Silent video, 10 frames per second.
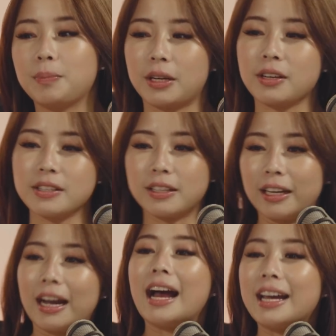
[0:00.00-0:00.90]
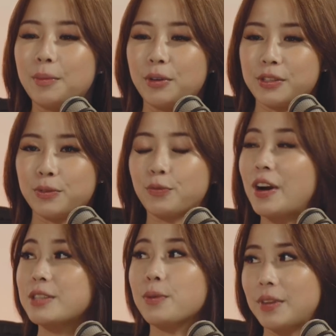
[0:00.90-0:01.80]
because the guy was
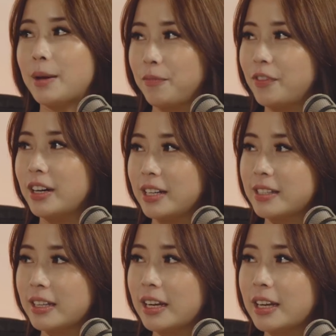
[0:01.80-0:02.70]
friends with them first,